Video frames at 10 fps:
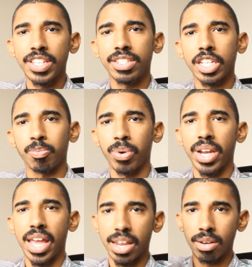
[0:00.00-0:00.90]
V6
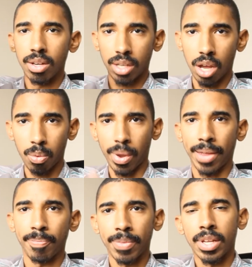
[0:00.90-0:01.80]
printhead
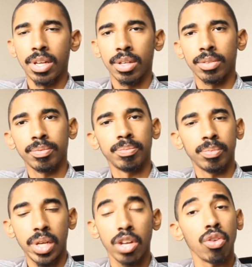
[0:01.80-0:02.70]
cutaway.
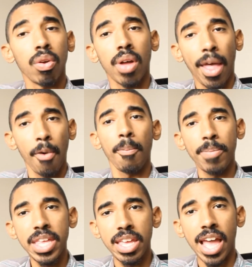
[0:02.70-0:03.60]
It'll help
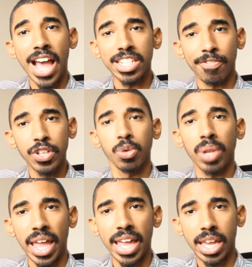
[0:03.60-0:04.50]
me as a
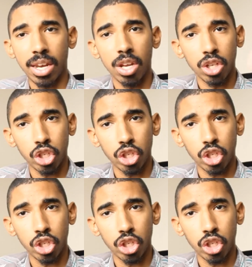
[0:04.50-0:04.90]
visual aid